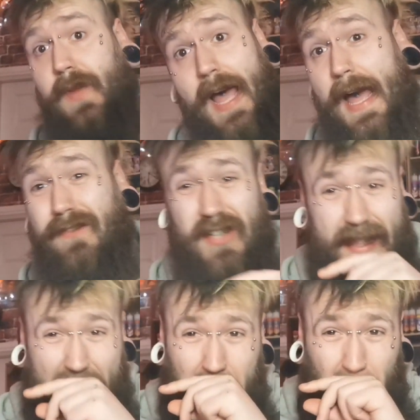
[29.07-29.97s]
I have
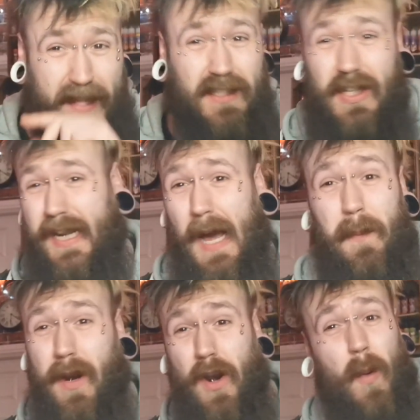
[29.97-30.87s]
said that on Instagram,
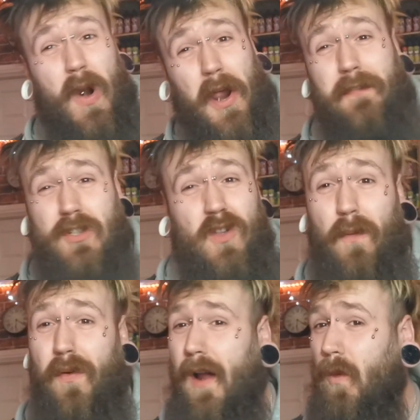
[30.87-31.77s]
but I know a lot of you
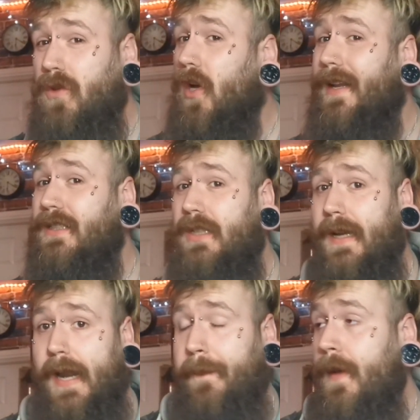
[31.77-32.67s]
don't follow us on
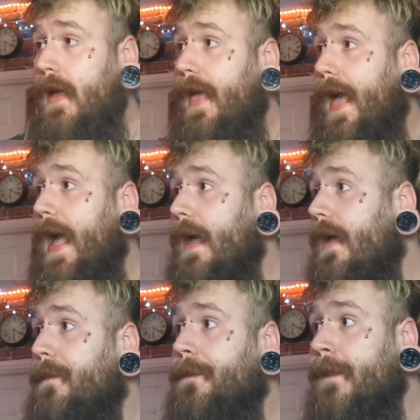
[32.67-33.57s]
Instagram.
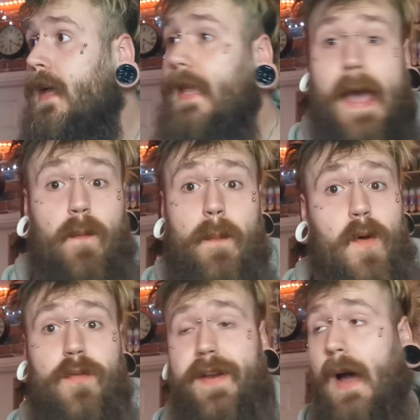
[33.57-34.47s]
Yeah, we're
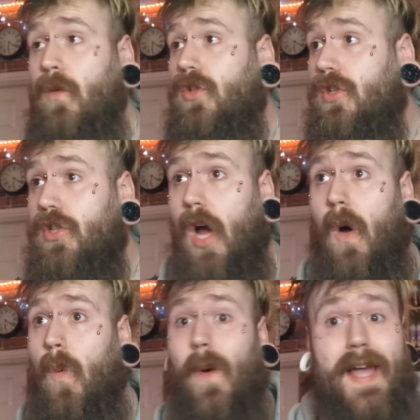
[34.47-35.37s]
moving house,
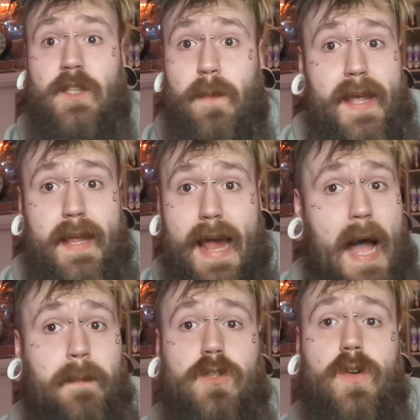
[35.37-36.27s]
so it's been
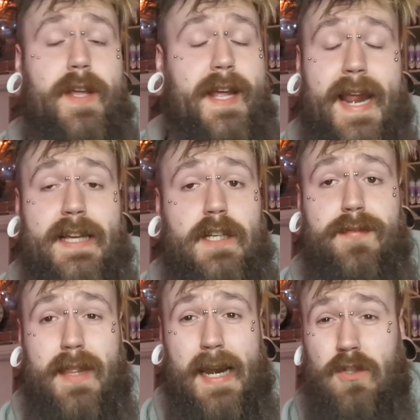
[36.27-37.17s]
absolutely crazy
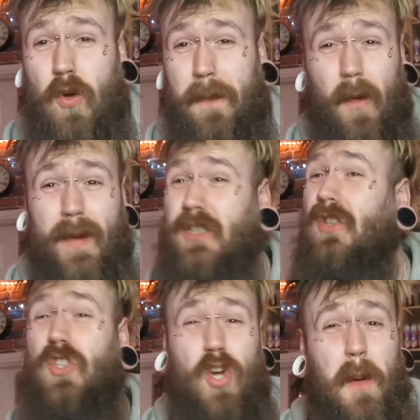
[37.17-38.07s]
for the last couple of weeks,
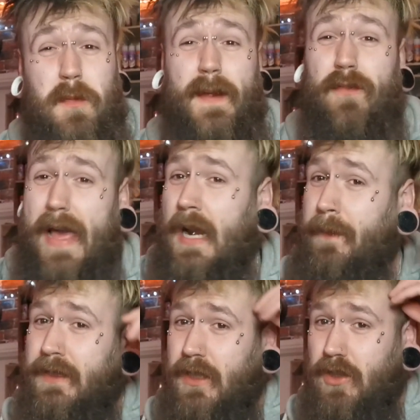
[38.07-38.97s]
and the shop's been really
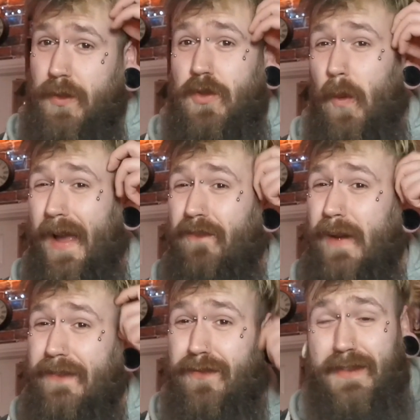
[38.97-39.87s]
busy too, so I
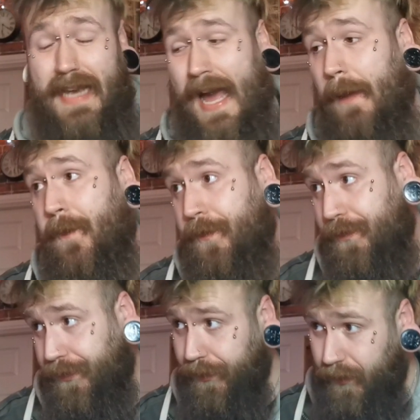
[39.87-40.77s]
haven't had time
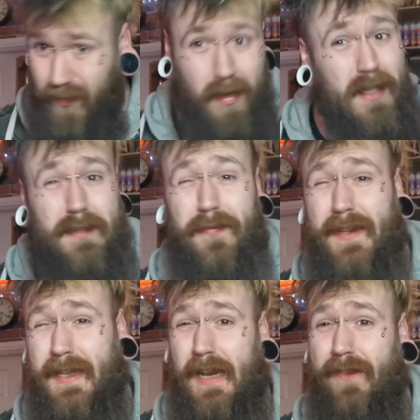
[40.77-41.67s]
to
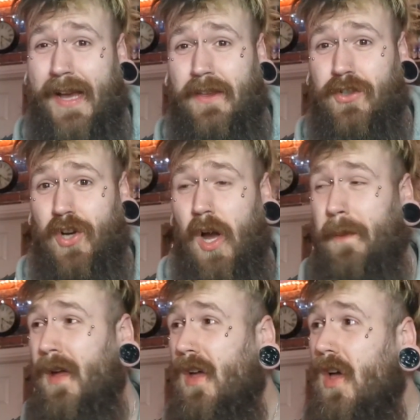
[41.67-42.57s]
fit it in around the
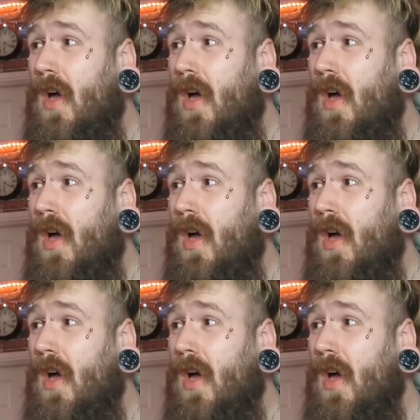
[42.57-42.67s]
shop.